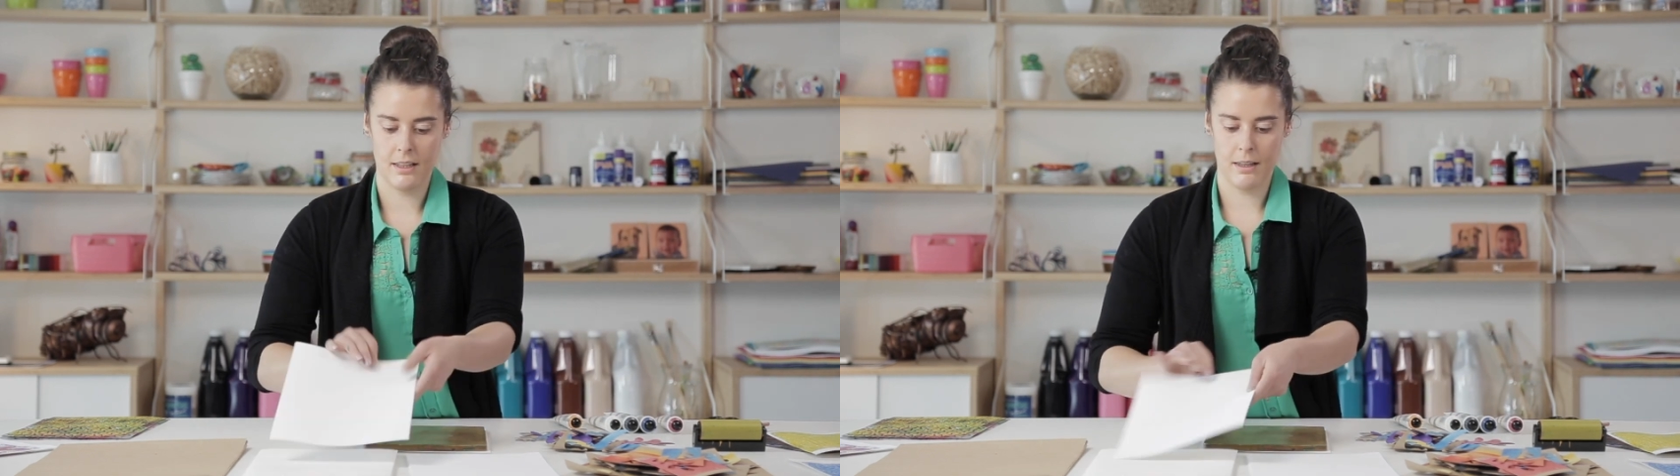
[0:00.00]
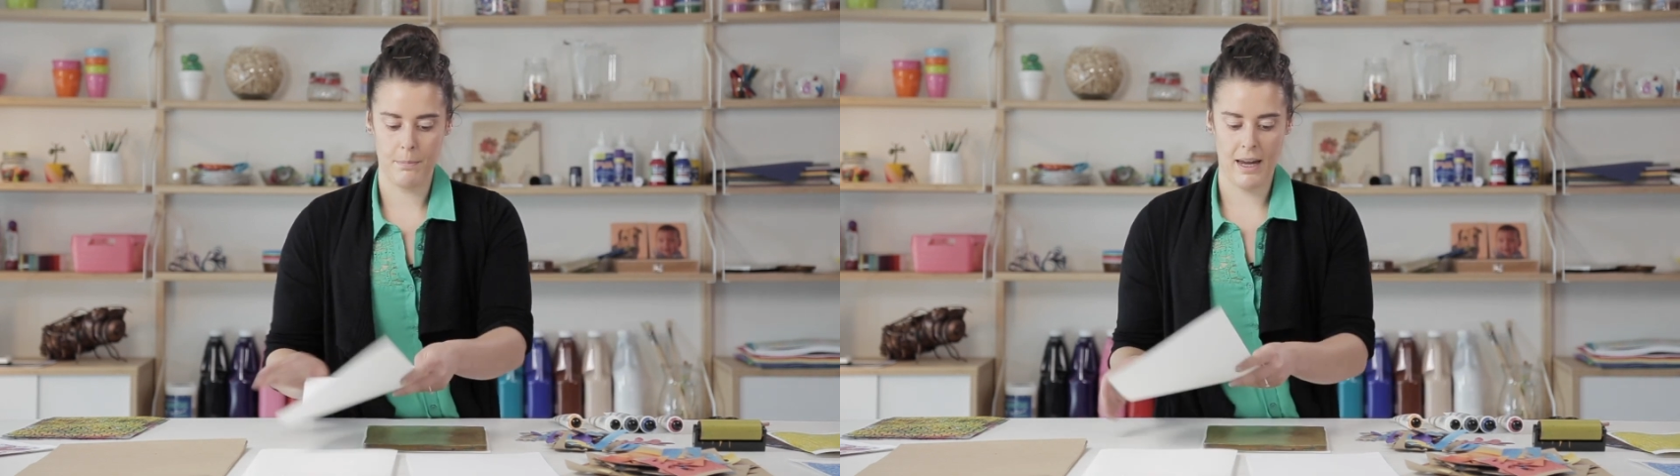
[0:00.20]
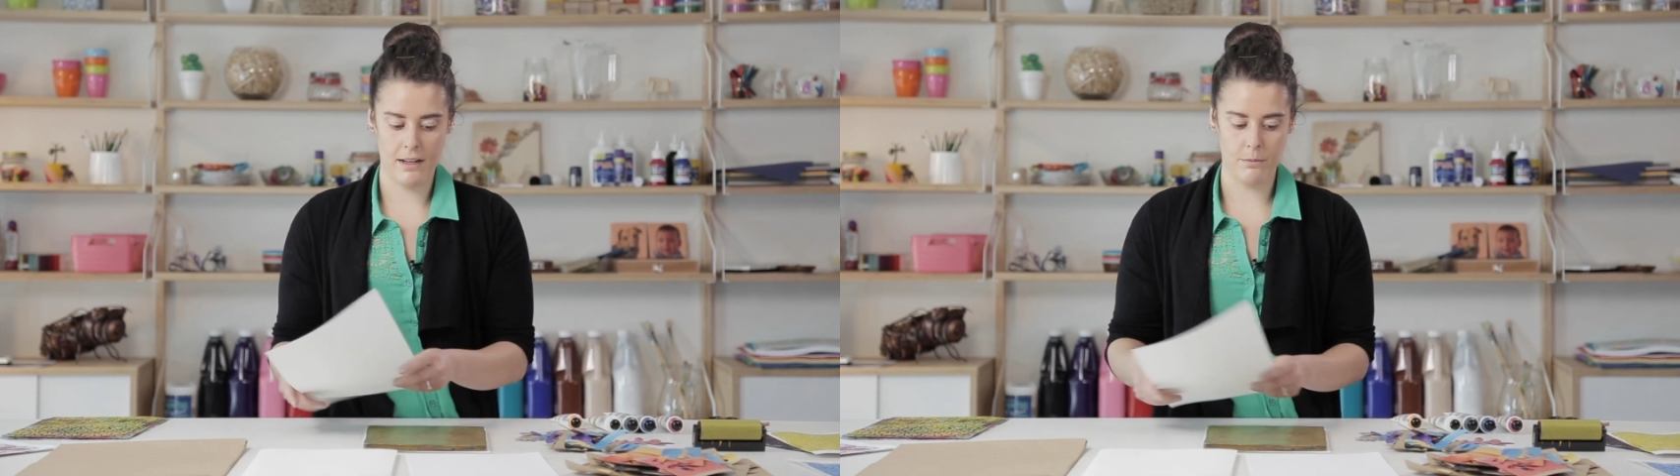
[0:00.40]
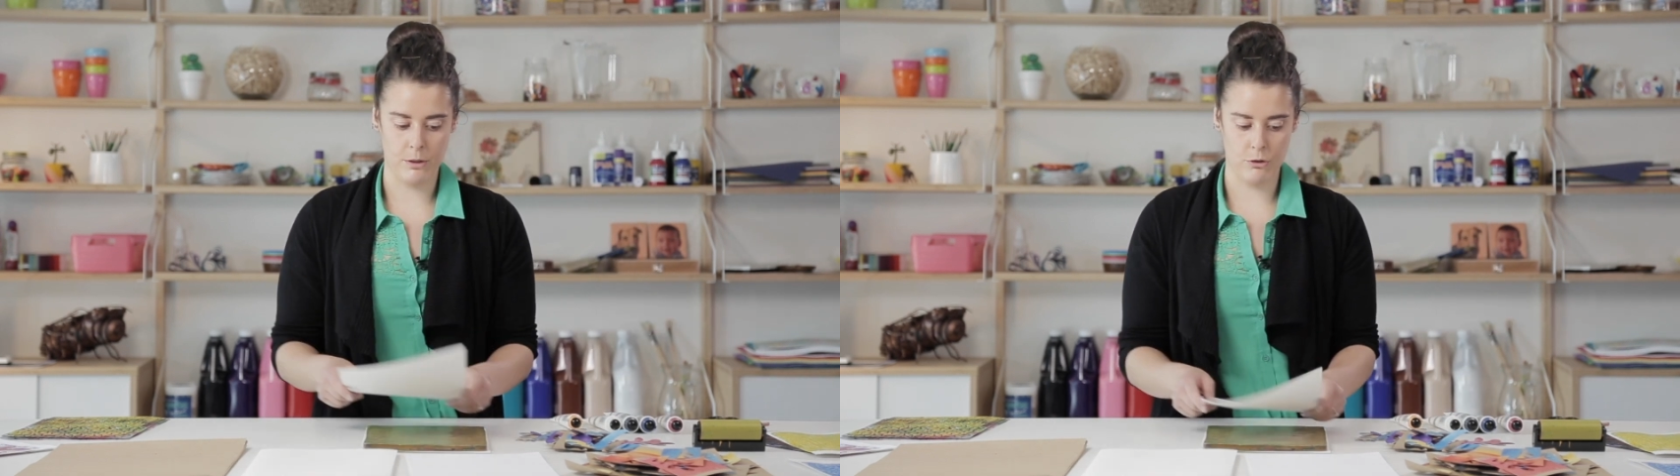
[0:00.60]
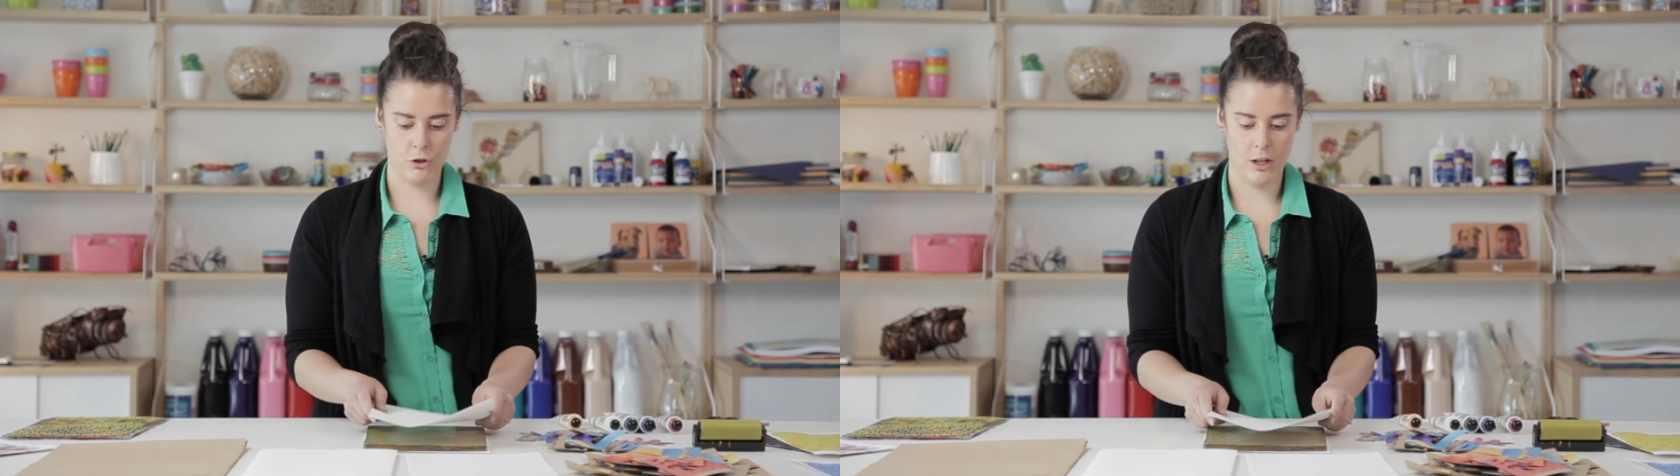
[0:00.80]
the paint
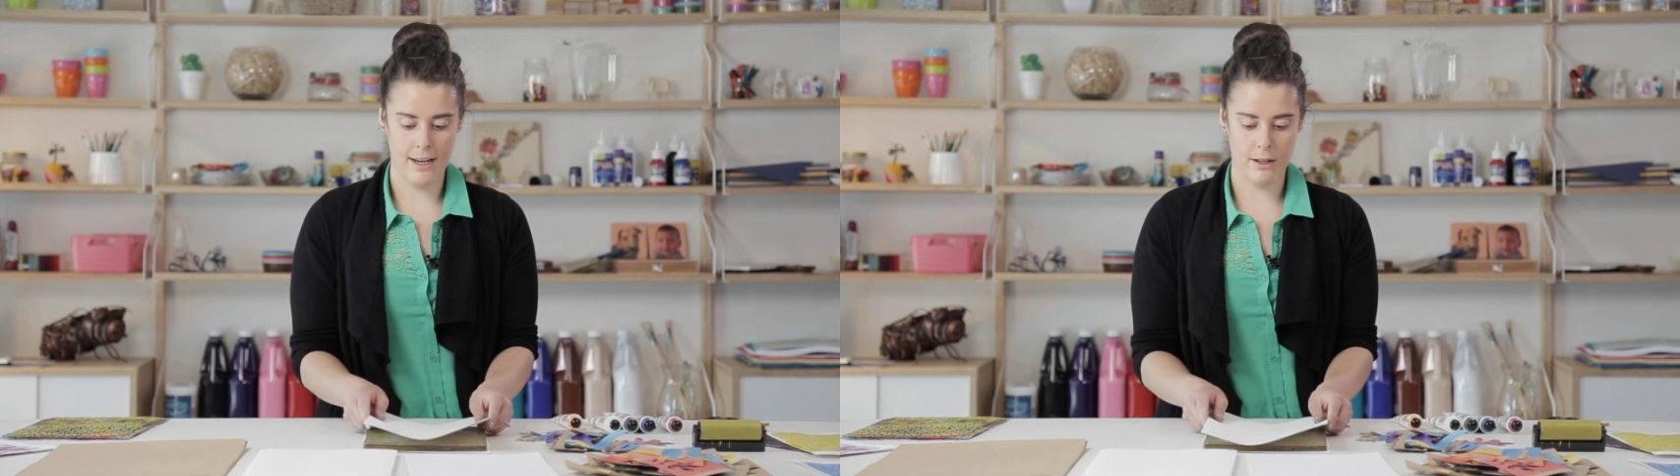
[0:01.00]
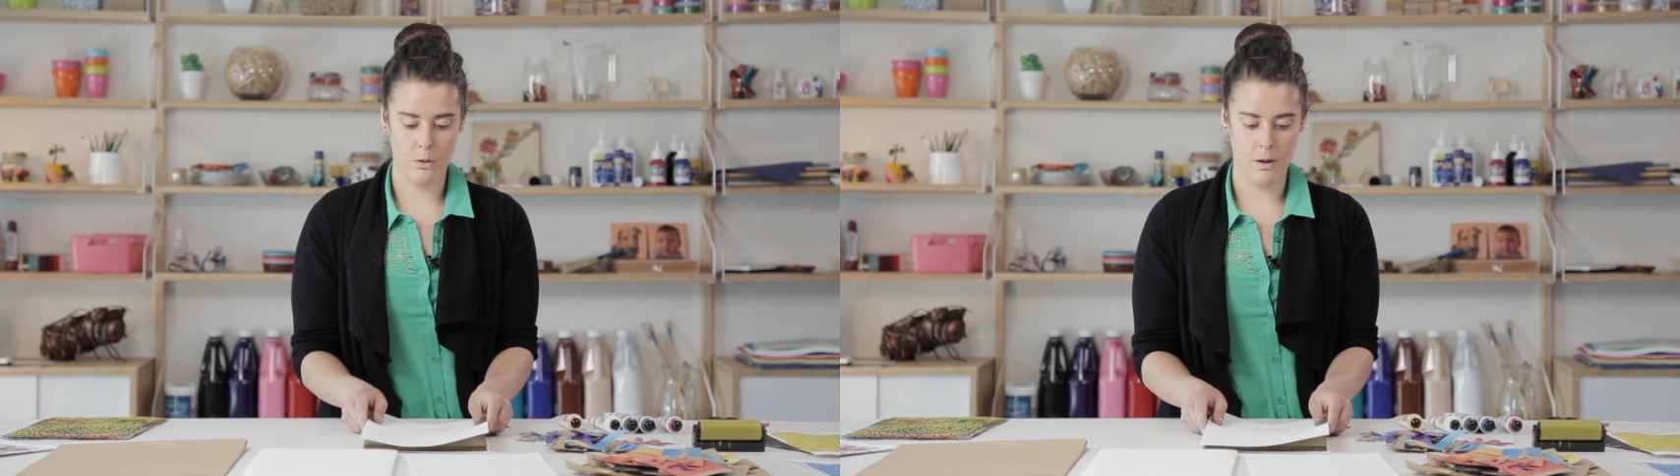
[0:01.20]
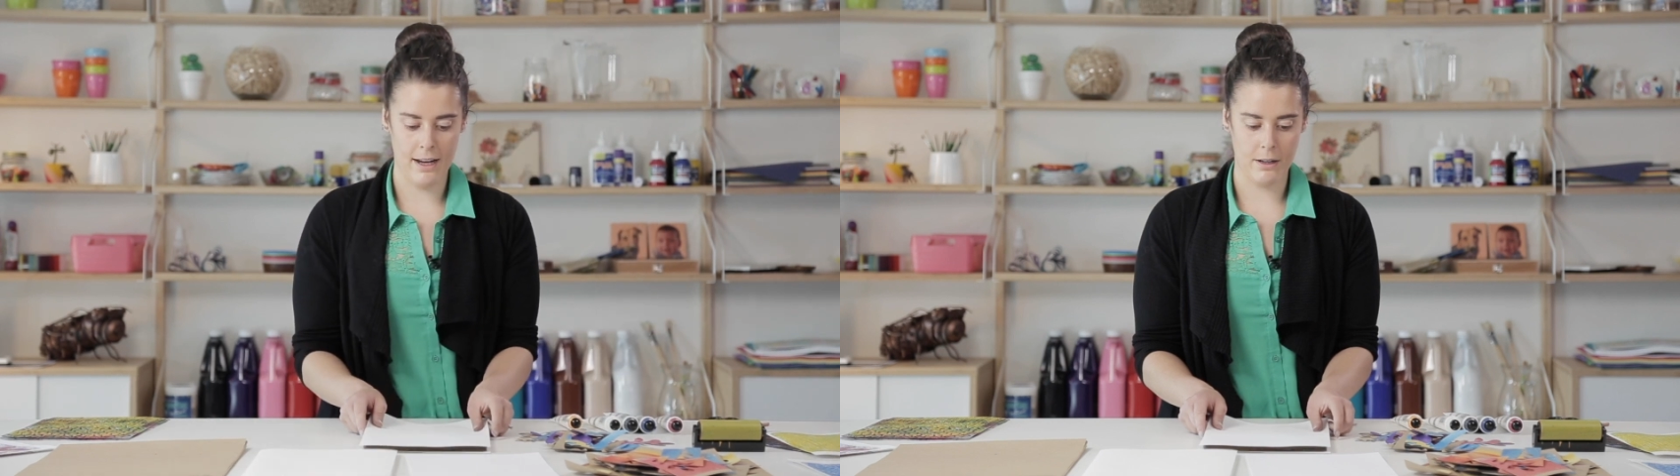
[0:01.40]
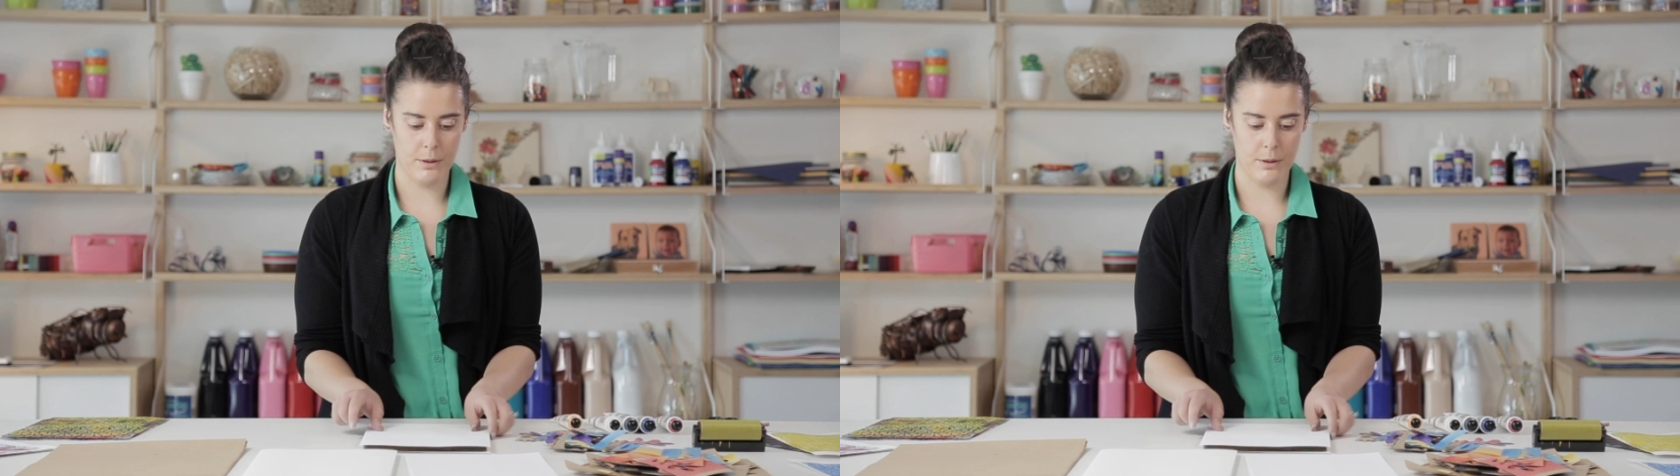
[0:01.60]
will dry quite